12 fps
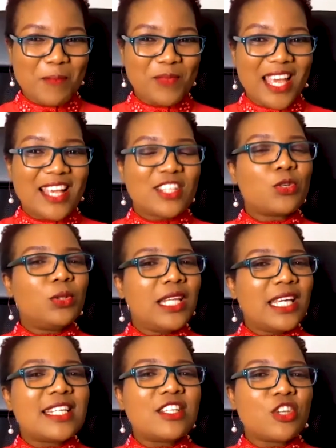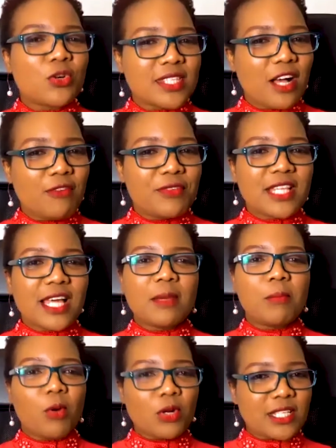So leading yourself is an
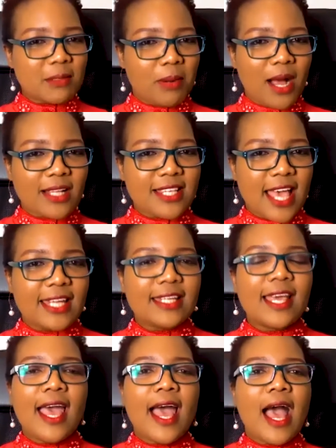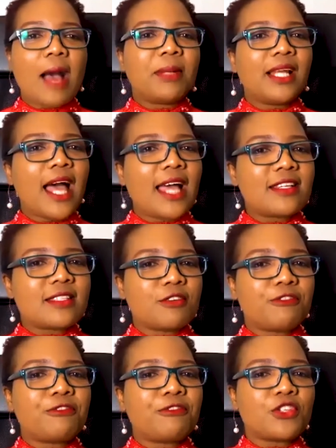important part. And I'm glad it's the
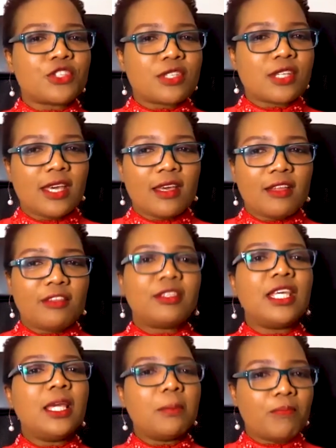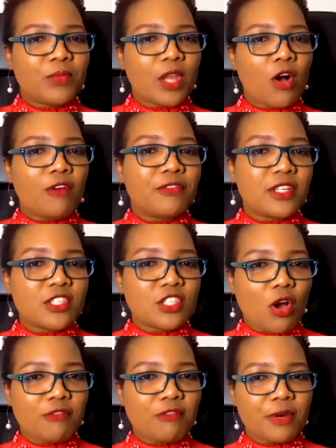first theme of this
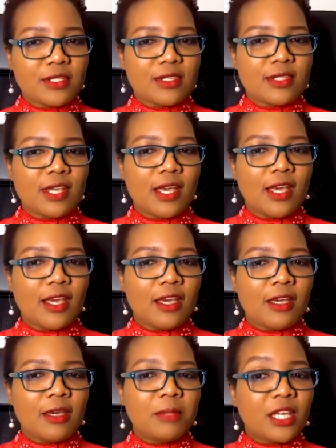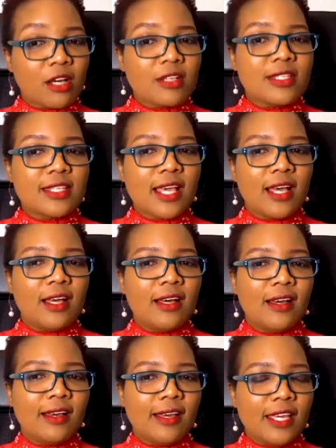conference, because
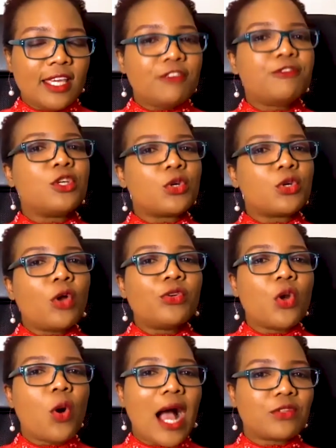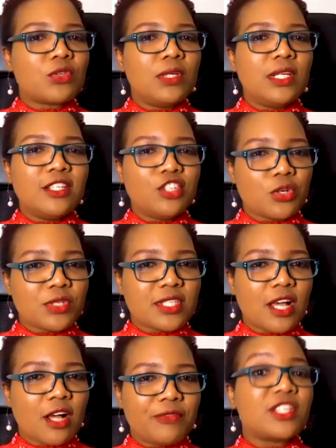if you don't know how to lead
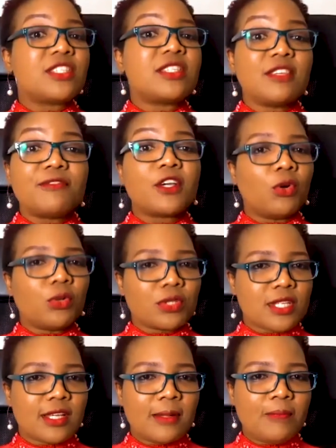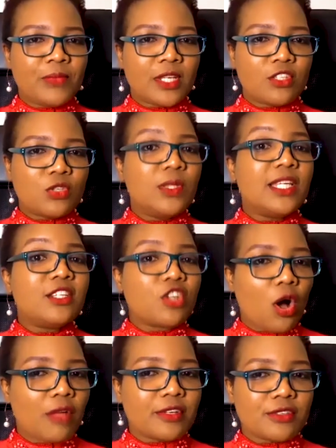yourself, it's difficult to lead
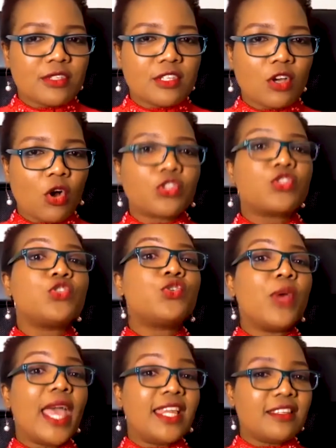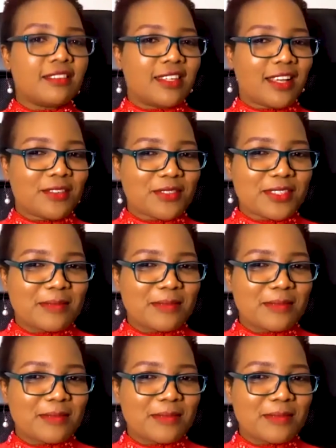others or to do anything else.